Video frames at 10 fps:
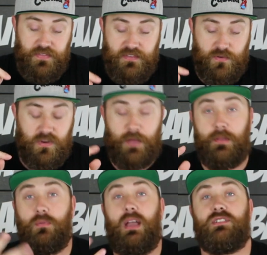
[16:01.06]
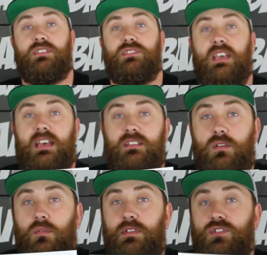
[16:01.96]
I think there were a couple people who actually said
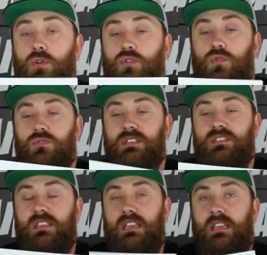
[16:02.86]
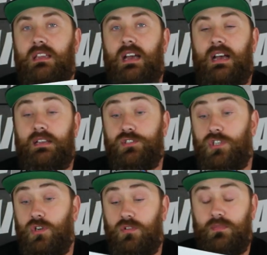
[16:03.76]
it would be so cool to see uh,
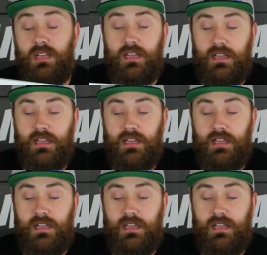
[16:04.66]
Zoom.